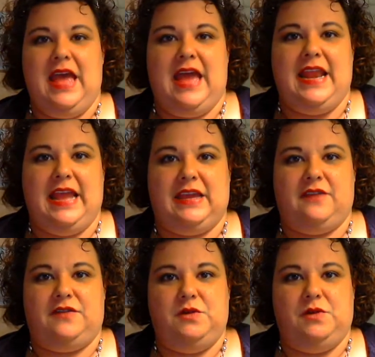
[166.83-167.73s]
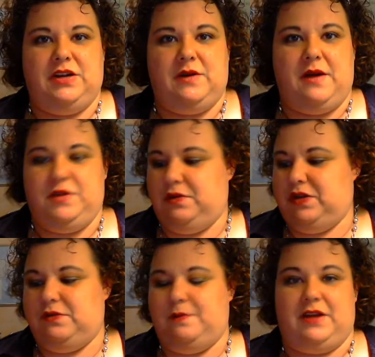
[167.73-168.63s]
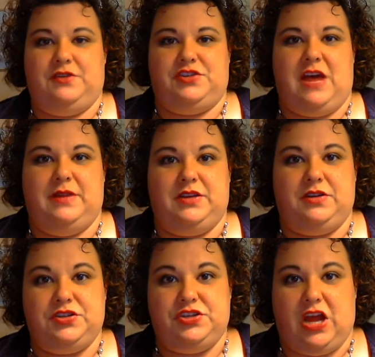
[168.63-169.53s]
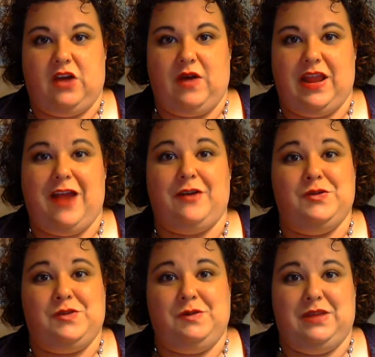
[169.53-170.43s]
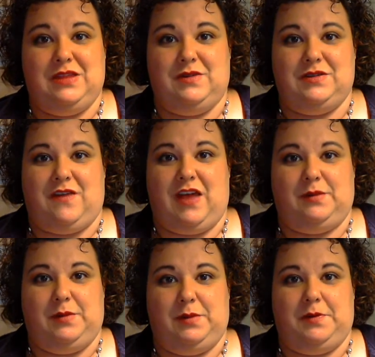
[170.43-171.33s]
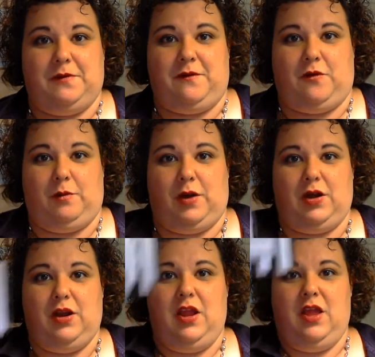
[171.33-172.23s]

And hey, if you want to know how you can do a better job in your show and how you can be the most valuable performer,